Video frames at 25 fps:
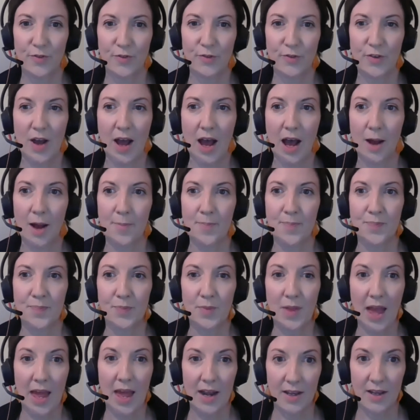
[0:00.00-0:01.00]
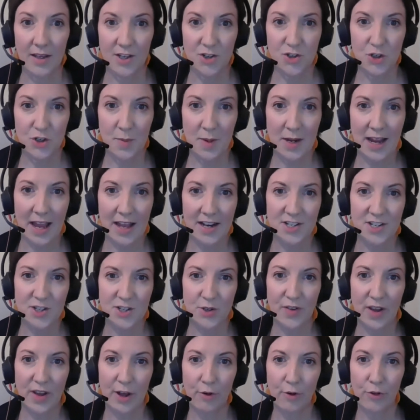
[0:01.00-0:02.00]
of um, and a contributing
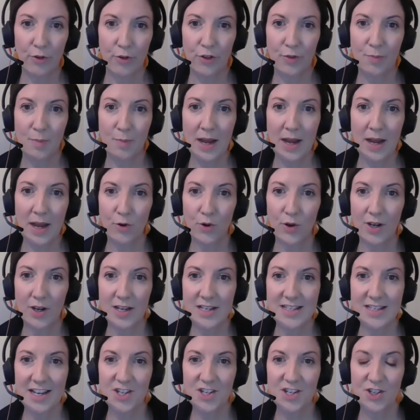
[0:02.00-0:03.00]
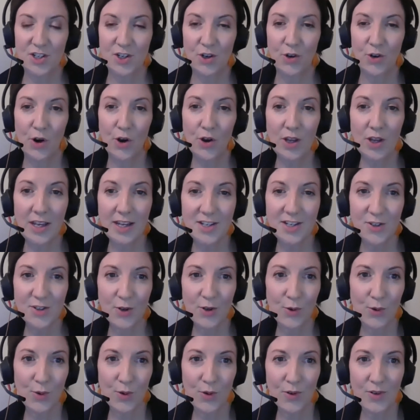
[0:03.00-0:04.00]
editor of health media organisation Croakey
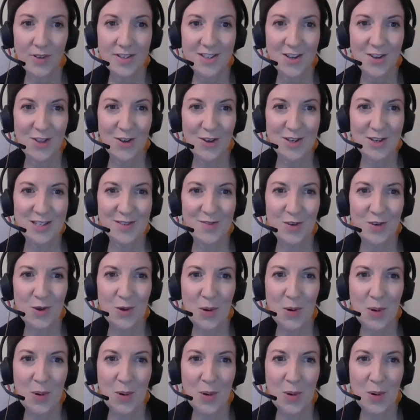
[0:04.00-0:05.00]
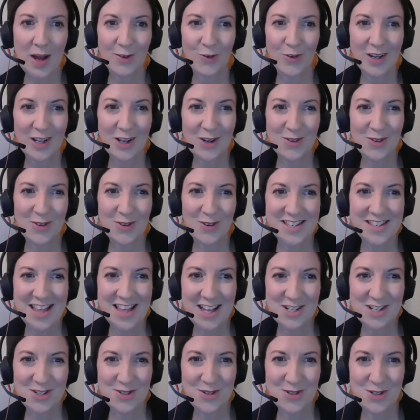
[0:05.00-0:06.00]
dot org. So those of you who aren't already
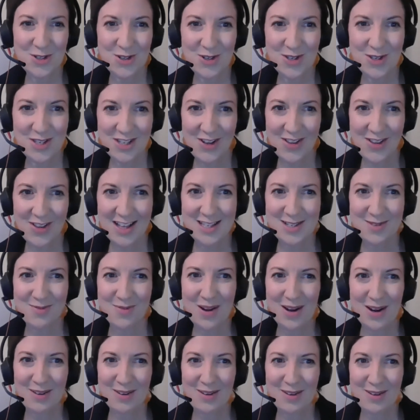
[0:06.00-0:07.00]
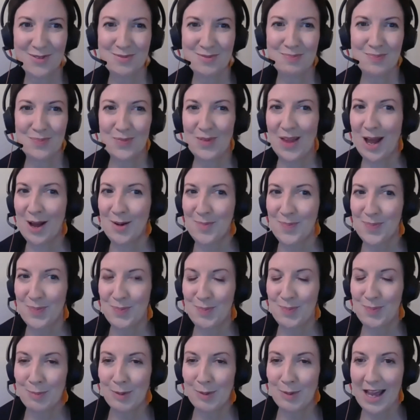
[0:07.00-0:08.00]
across that should do so. That's a wonderful
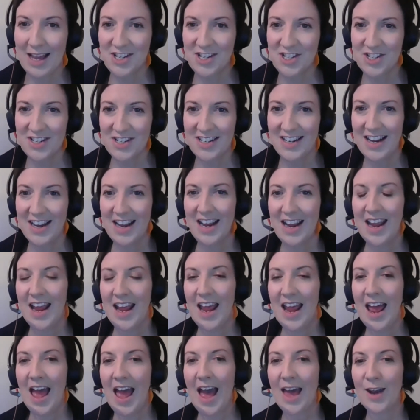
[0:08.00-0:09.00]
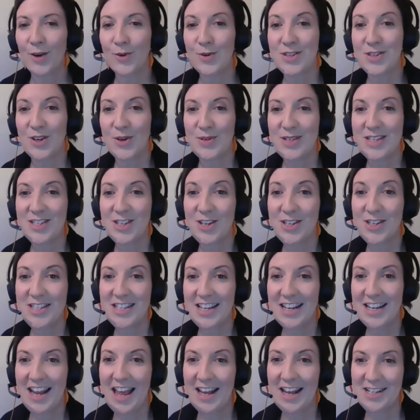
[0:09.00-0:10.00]
um, publication. And also
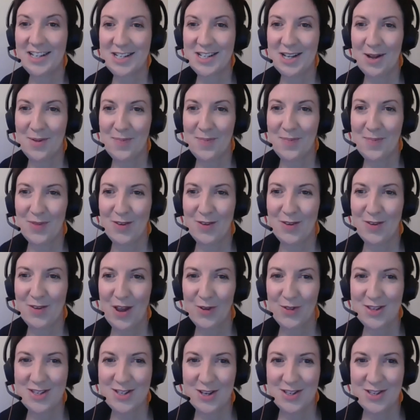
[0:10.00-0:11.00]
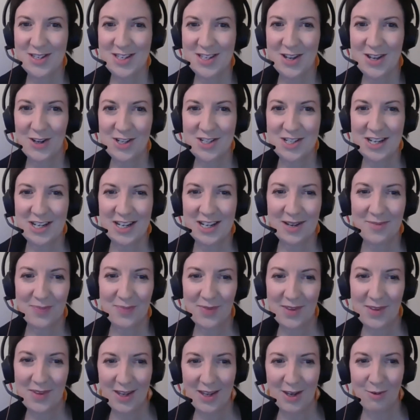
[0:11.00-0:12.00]
associate editor of Health Sociology
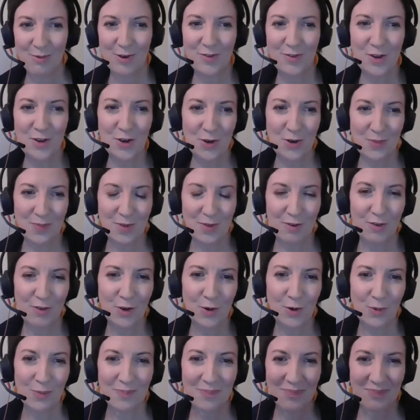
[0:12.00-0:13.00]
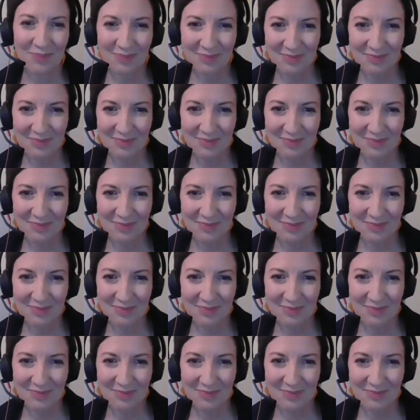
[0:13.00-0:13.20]
Review. Phew.